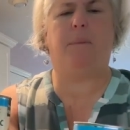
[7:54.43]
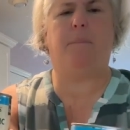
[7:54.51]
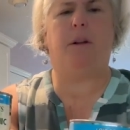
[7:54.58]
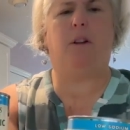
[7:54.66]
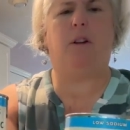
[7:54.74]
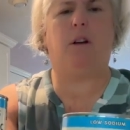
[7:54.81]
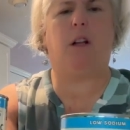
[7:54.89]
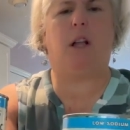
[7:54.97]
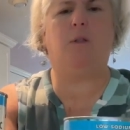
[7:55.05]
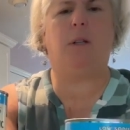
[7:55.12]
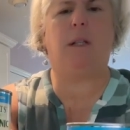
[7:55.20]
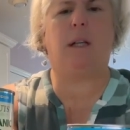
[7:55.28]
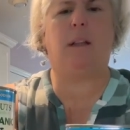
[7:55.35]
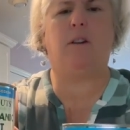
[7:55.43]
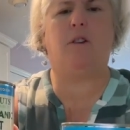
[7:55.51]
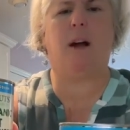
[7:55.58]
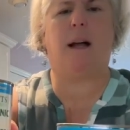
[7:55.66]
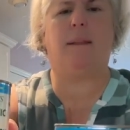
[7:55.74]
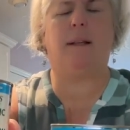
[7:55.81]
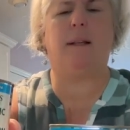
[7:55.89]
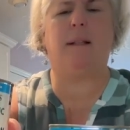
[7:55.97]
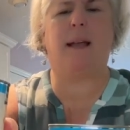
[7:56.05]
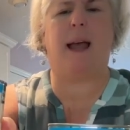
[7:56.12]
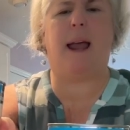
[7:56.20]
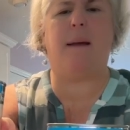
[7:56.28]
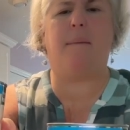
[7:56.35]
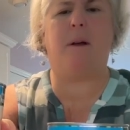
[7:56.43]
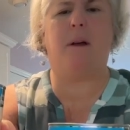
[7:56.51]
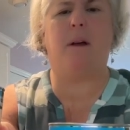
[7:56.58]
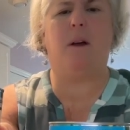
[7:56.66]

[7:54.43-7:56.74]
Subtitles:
But look closely, they're not the same.